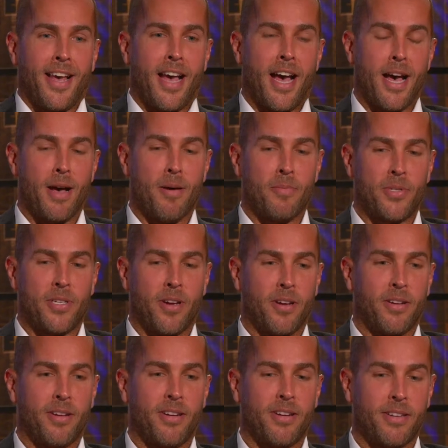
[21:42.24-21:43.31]

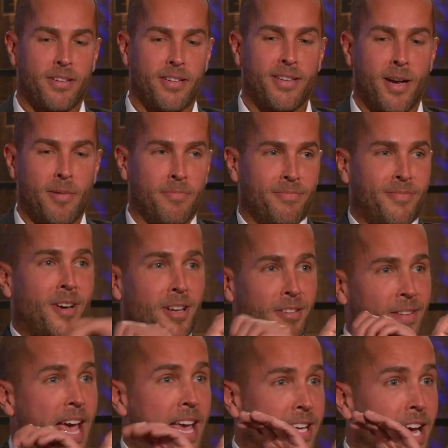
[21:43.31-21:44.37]
so I'm kind of
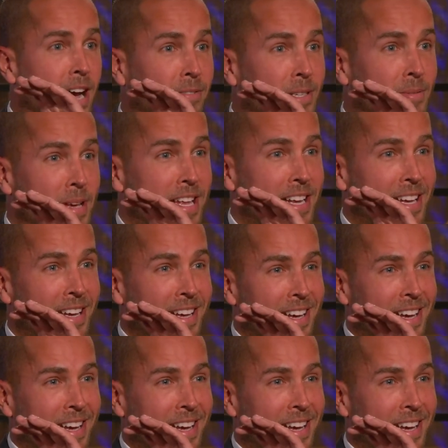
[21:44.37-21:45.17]
handcuffed a bit.